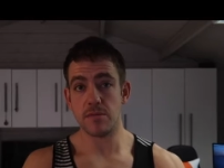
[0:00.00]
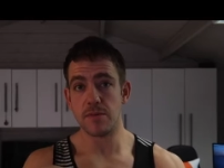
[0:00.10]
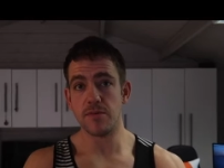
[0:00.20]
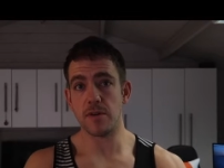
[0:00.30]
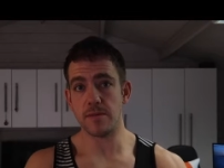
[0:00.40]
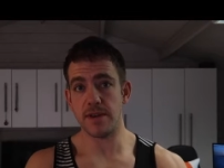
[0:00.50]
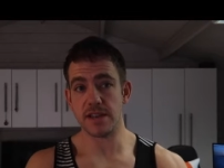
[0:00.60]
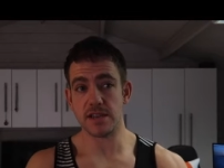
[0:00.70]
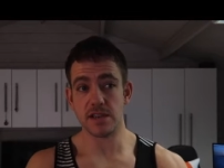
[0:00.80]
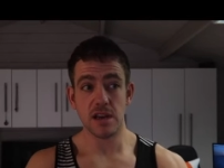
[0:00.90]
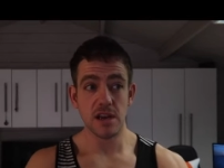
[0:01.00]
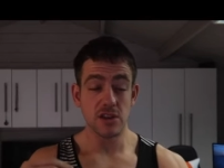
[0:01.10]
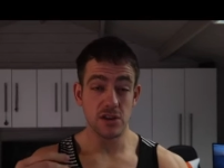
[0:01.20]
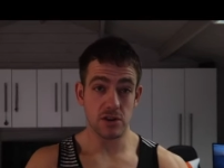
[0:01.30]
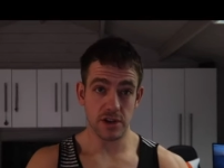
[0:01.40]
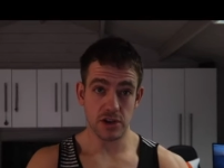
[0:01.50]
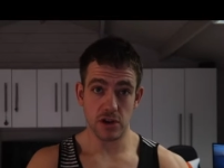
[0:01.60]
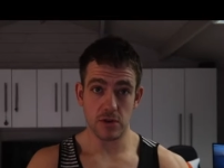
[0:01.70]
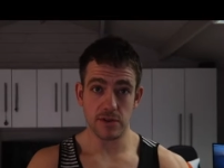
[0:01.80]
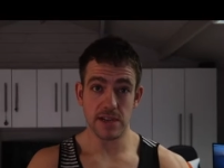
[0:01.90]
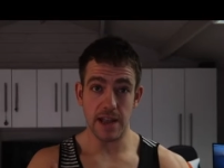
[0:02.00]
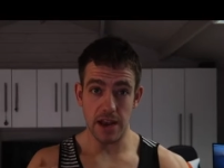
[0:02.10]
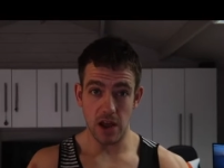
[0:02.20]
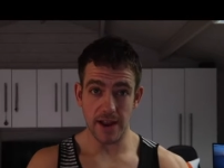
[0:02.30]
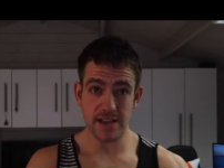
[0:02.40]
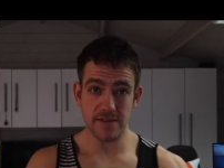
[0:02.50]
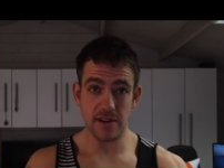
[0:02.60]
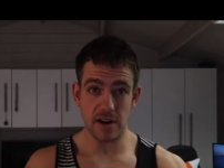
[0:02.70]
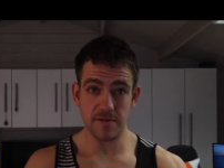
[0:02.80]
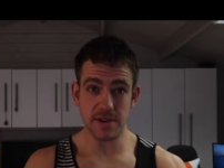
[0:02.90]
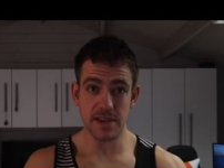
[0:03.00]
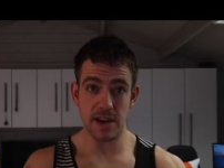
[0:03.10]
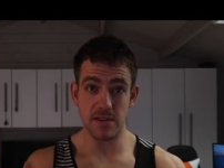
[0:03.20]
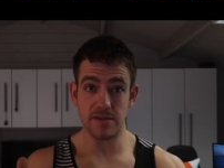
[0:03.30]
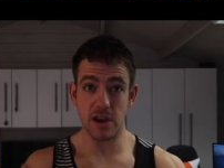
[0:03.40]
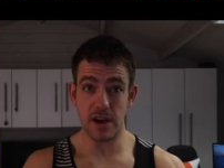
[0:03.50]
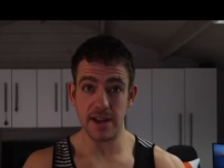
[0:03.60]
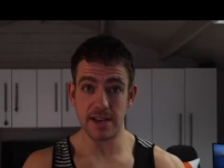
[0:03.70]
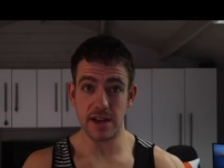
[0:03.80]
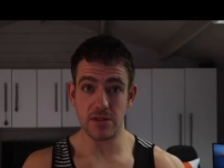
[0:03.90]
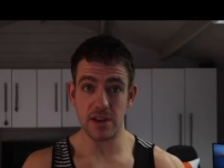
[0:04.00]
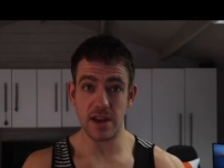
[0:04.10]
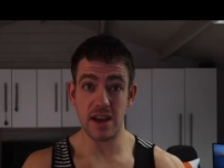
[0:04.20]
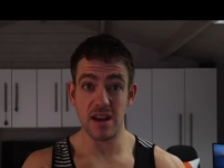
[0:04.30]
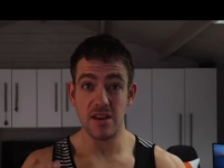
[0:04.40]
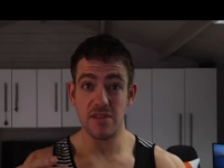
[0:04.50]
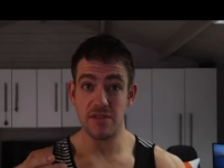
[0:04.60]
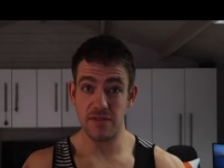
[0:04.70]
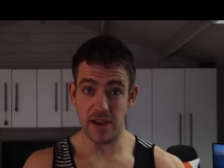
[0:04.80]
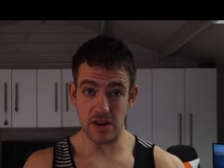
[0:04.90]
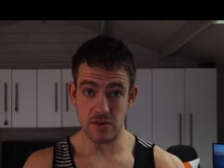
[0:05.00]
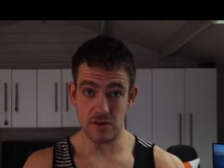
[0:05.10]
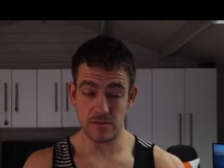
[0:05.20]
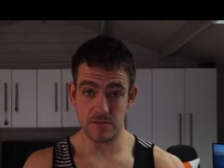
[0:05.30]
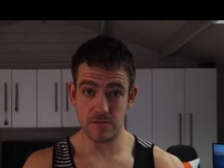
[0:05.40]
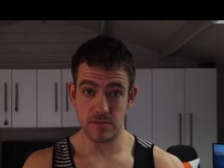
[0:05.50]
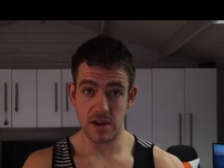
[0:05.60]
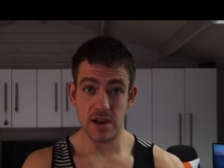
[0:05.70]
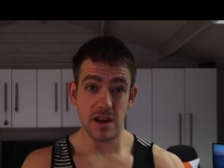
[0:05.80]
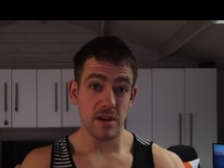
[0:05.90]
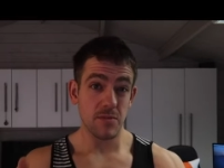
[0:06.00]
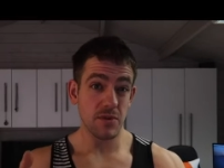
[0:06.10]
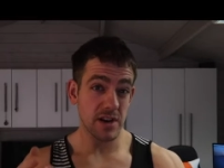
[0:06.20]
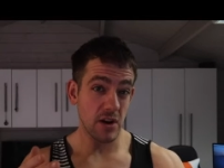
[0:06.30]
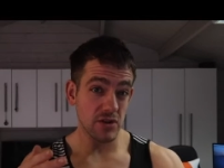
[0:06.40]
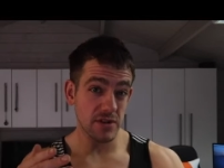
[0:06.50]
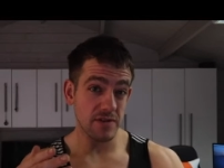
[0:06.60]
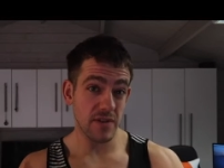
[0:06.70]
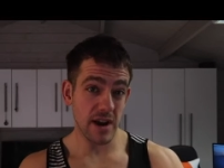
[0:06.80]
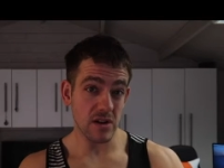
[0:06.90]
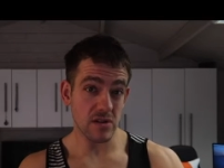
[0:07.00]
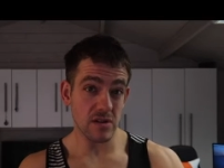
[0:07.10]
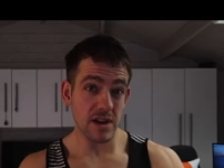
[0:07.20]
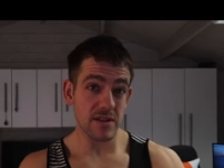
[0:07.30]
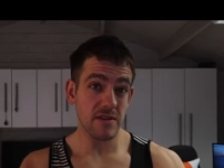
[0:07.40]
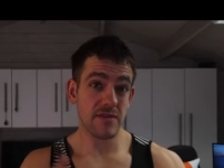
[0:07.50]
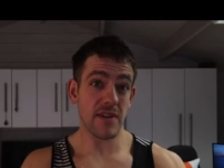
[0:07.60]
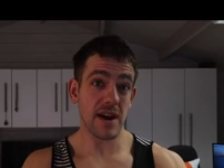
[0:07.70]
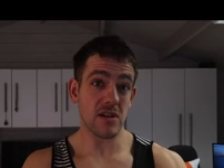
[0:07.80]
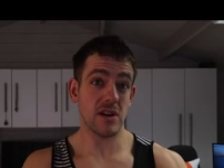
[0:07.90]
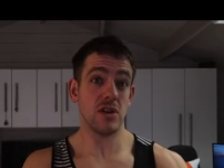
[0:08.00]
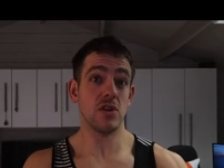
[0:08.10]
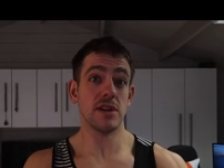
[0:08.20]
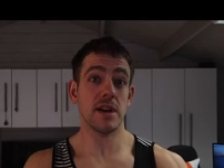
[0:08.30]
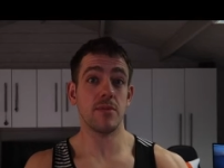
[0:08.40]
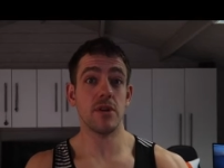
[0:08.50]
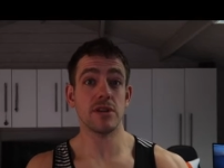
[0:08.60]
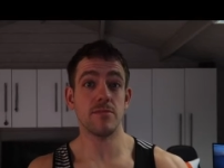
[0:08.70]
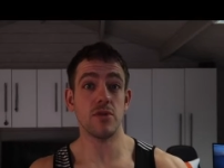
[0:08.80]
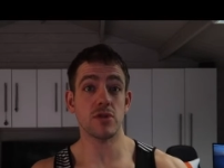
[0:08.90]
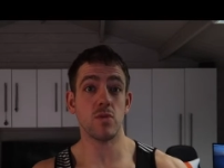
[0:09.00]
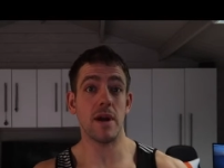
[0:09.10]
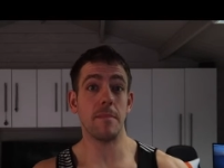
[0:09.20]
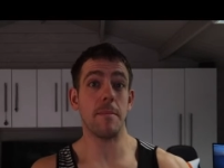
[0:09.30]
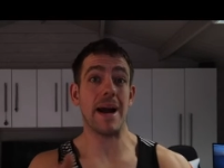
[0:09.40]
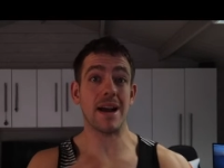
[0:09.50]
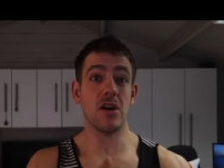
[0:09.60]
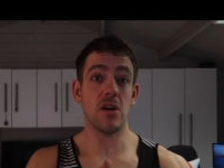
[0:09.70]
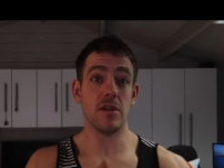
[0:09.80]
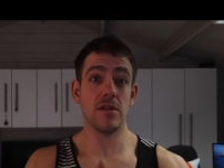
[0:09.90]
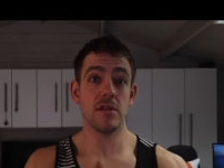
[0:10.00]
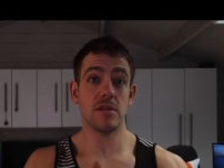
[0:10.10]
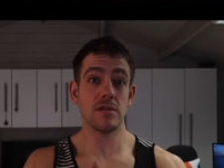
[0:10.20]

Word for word: But the problem is, studies show us that ninety-five percent of diets out there fail. But they don't just fail, they fail, and usually the person puts weight back on